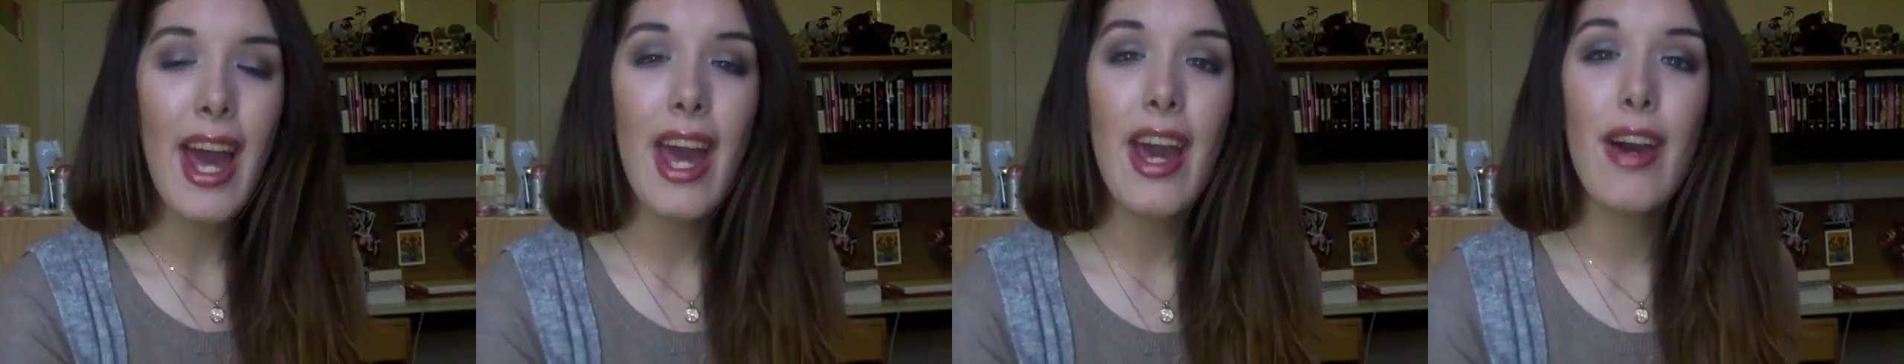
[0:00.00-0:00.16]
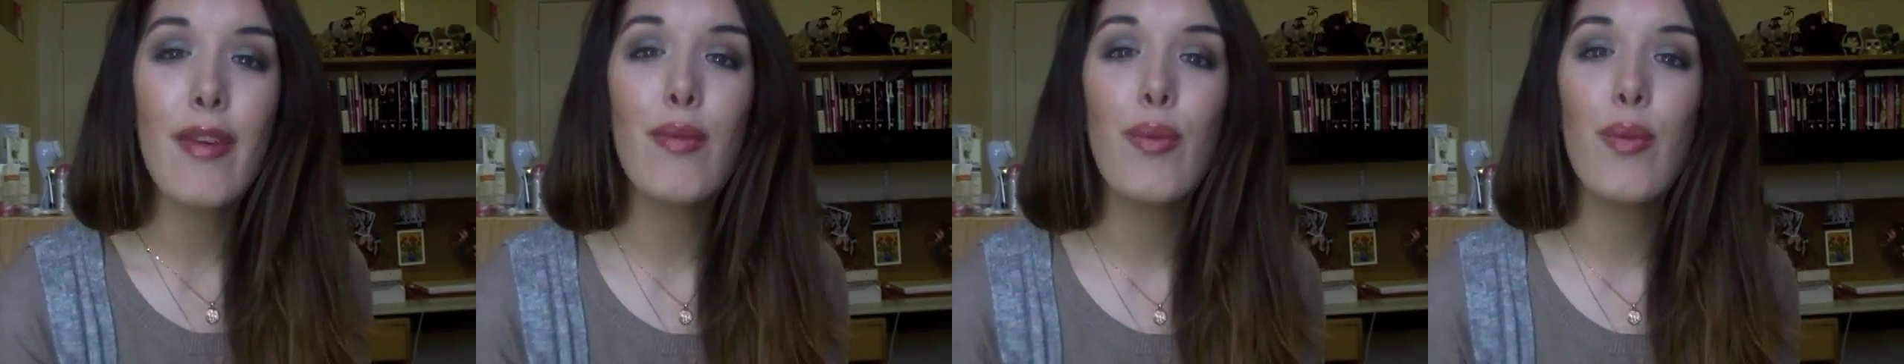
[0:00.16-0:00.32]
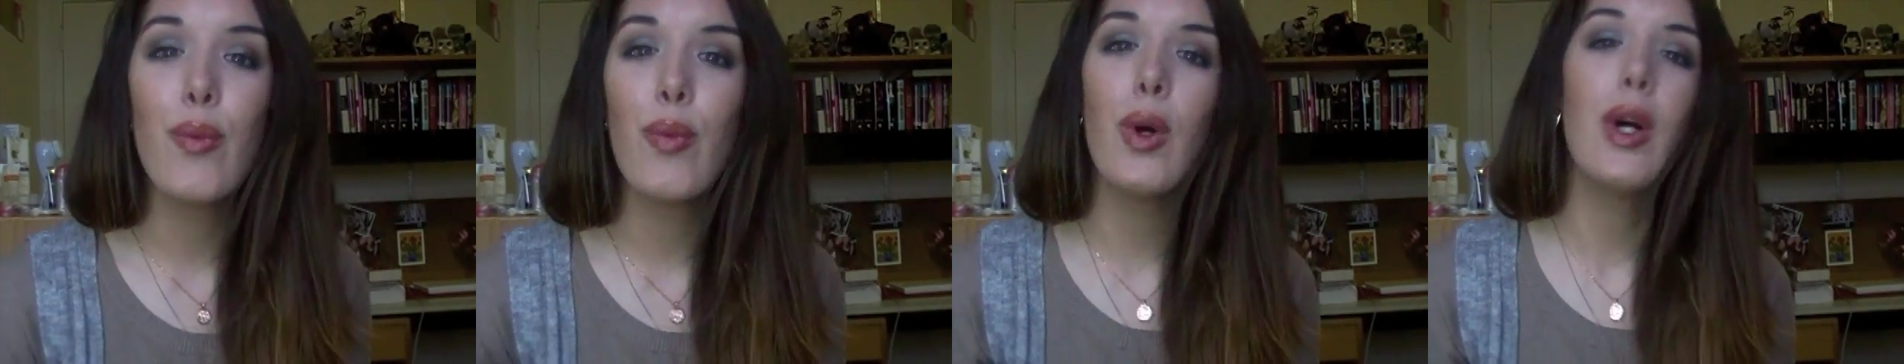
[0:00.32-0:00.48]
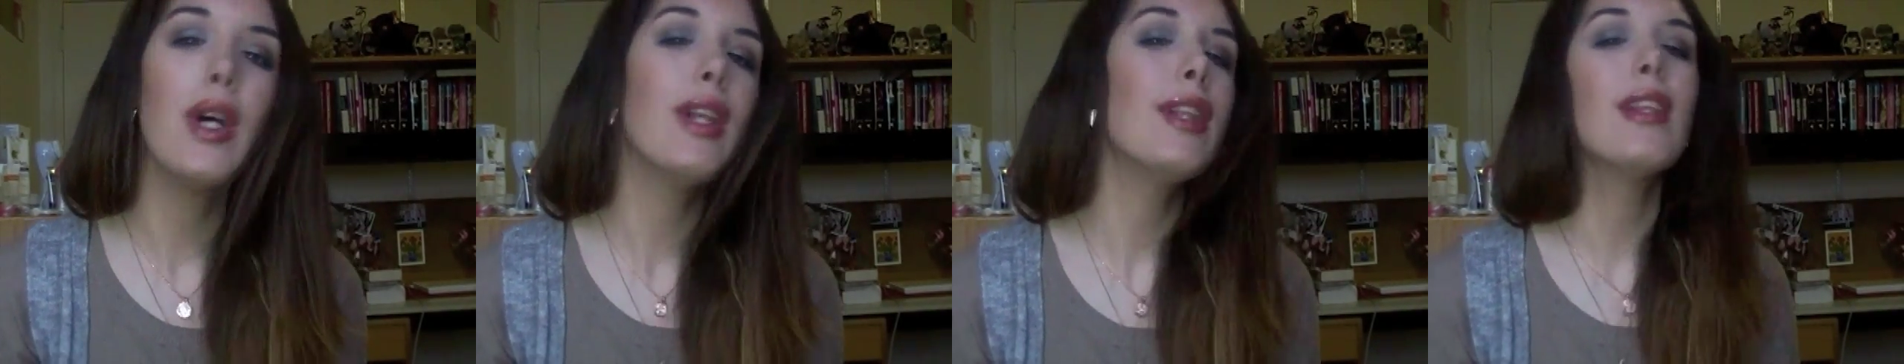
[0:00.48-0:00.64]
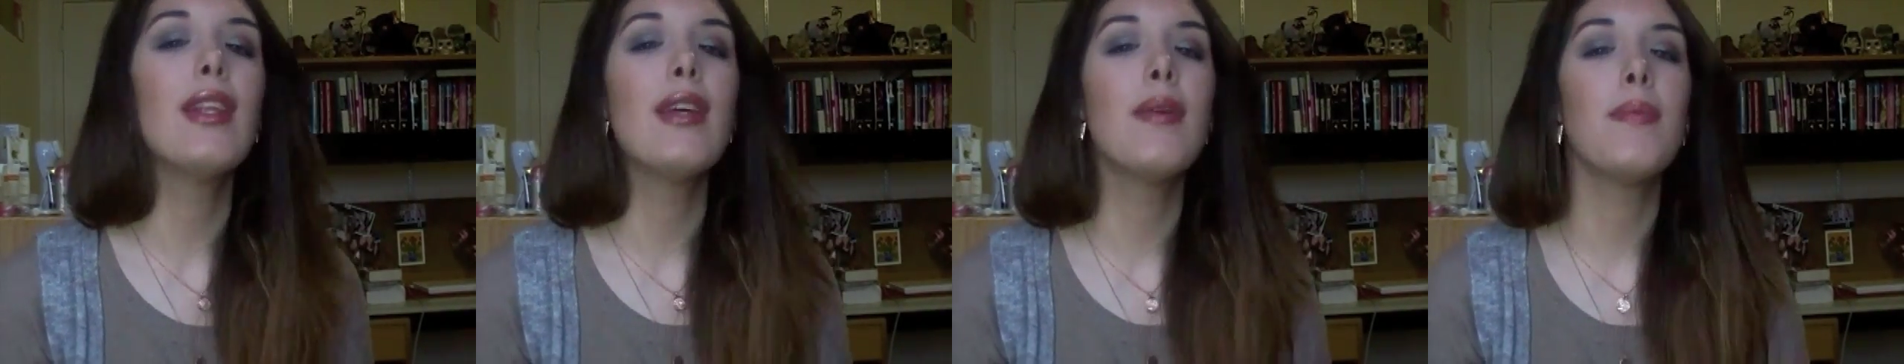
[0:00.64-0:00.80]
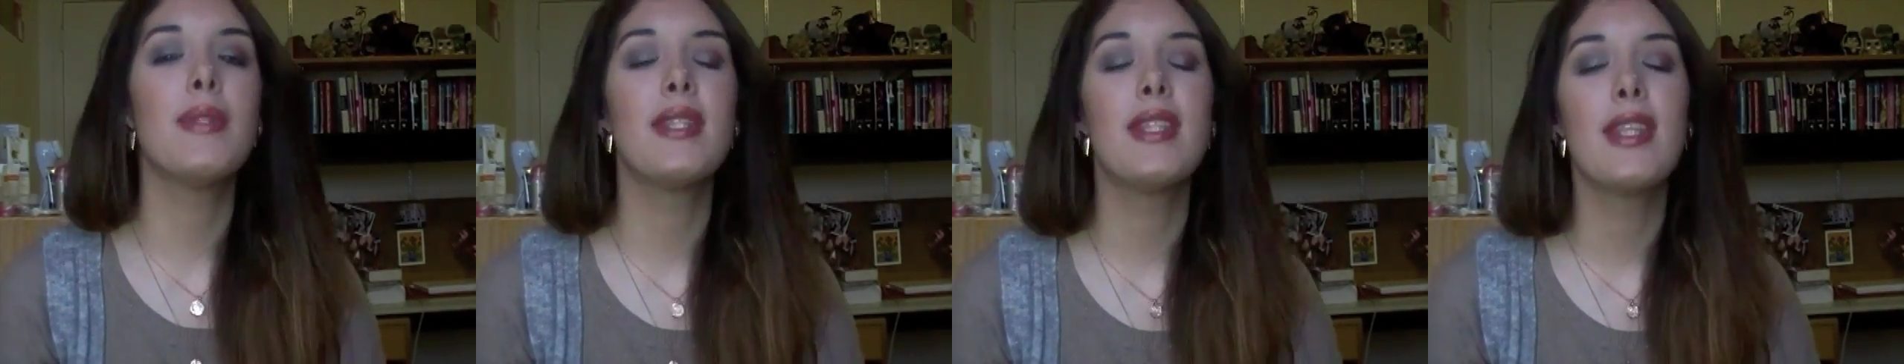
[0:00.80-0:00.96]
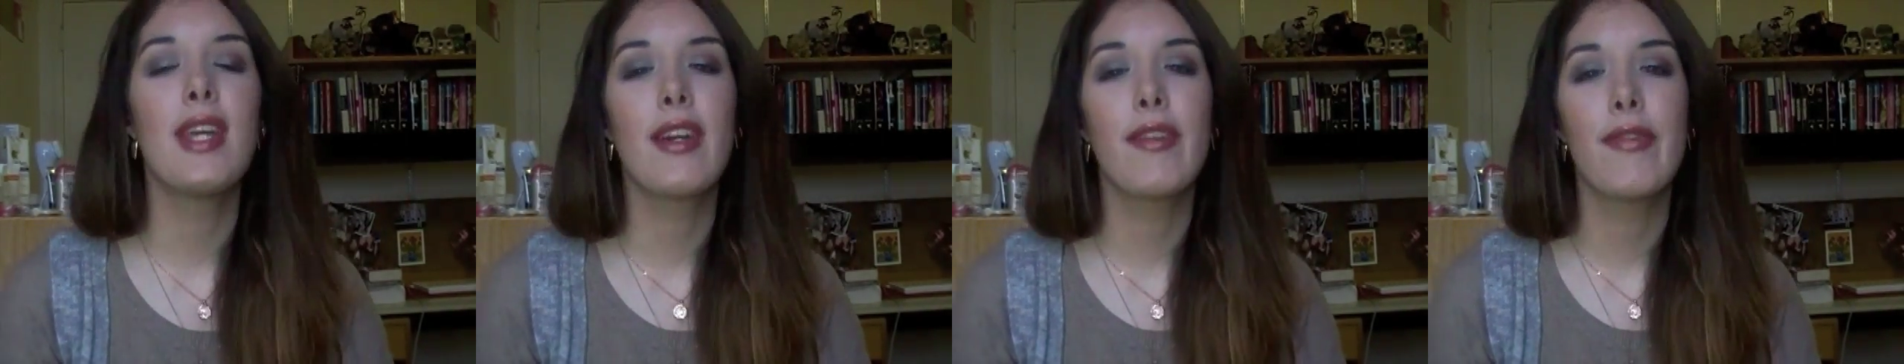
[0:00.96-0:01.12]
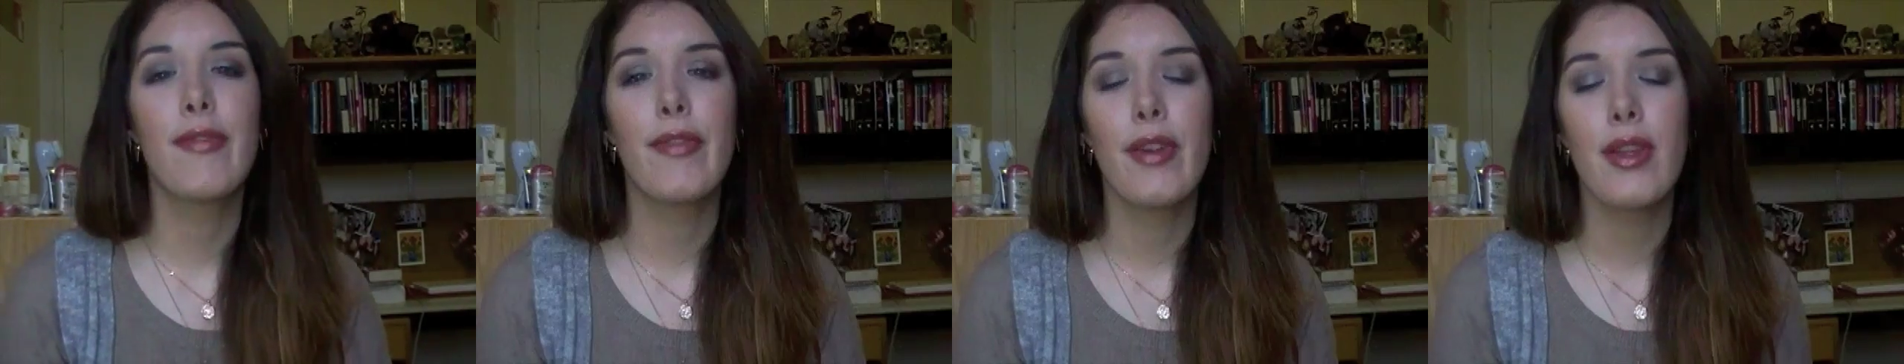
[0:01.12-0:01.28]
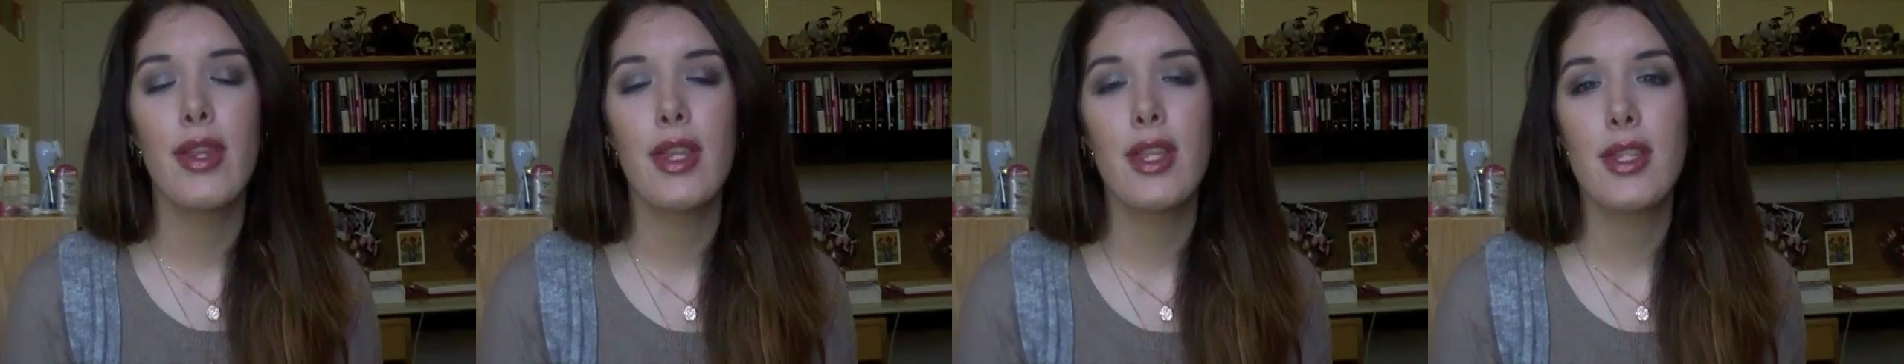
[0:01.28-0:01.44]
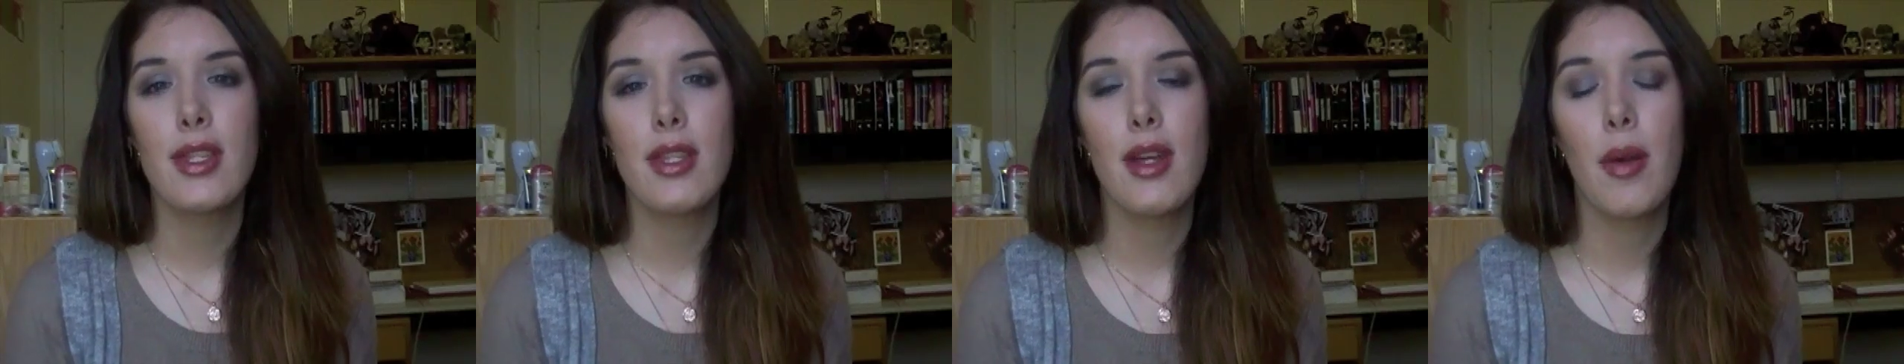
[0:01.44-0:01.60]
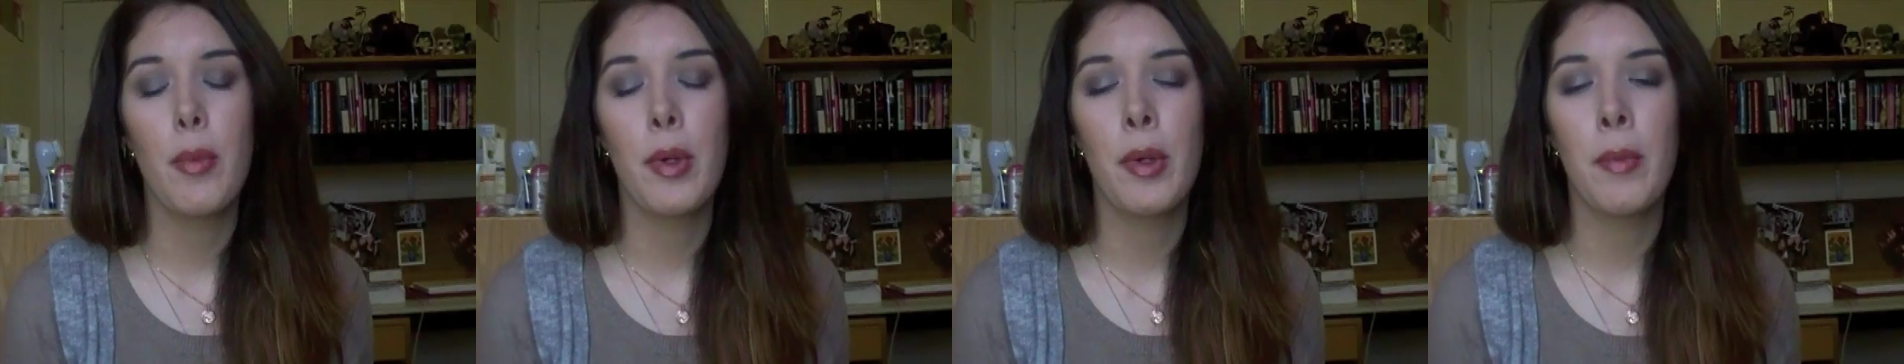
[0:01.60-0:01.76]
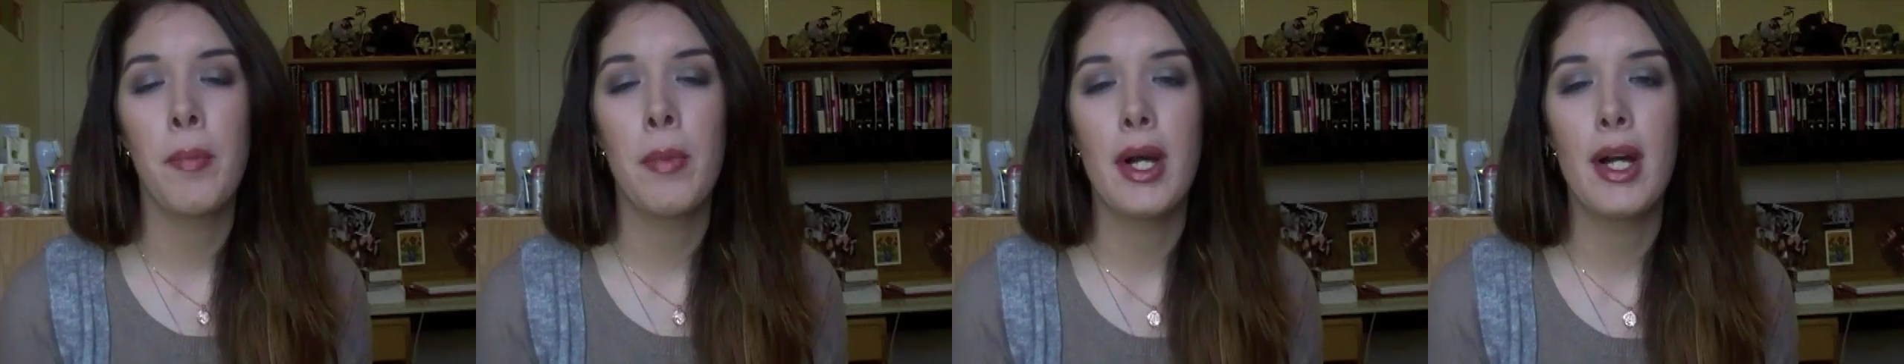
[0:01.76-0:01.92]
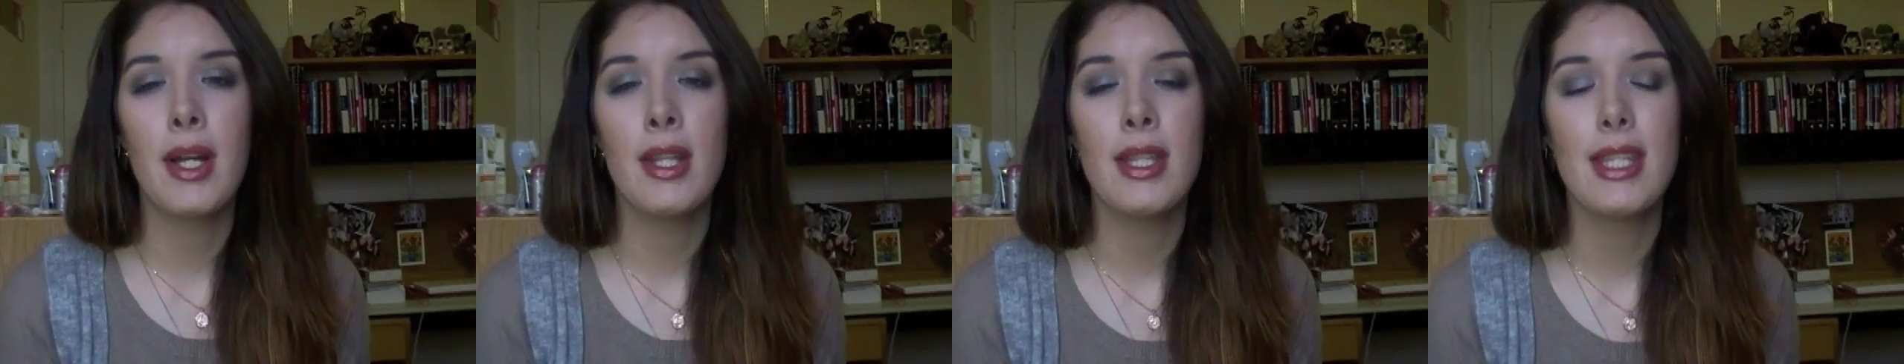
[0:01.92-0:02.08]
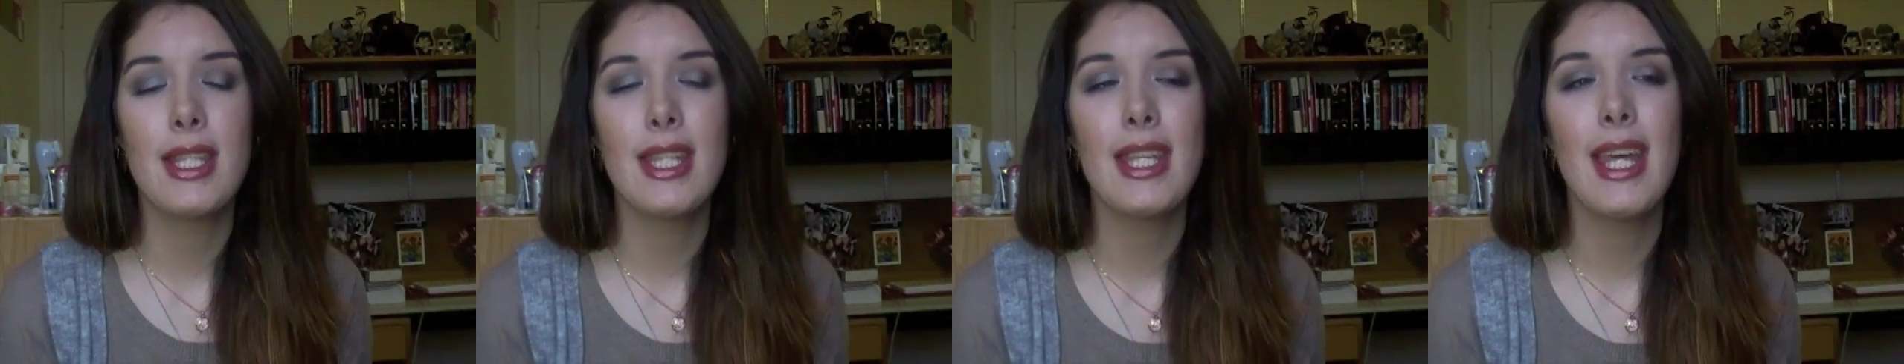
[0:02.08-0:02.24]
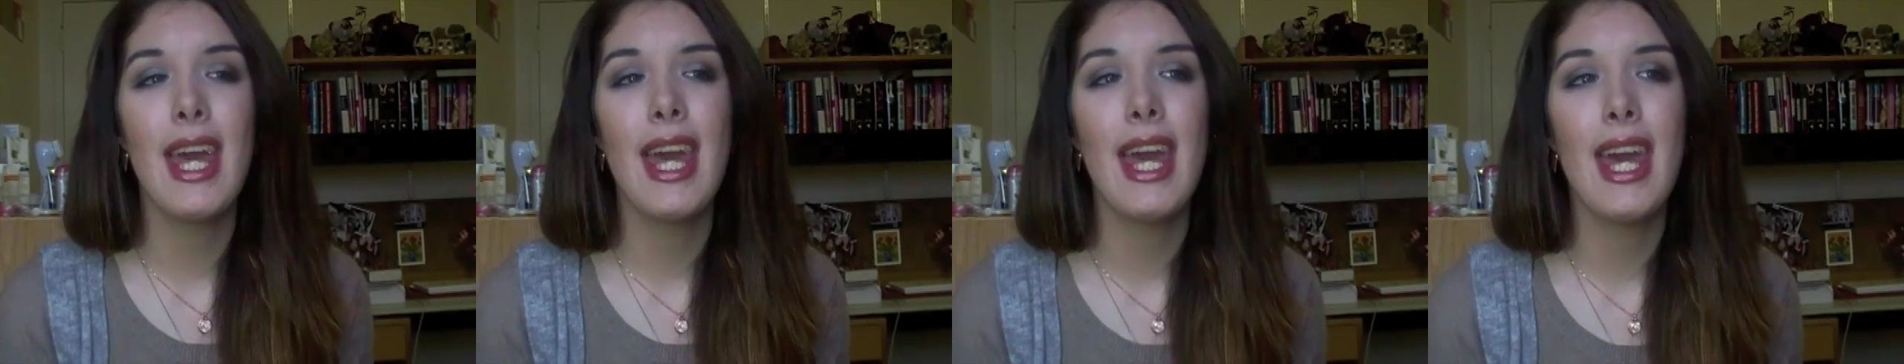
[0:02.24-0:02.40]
I have one lipstick for the summer months,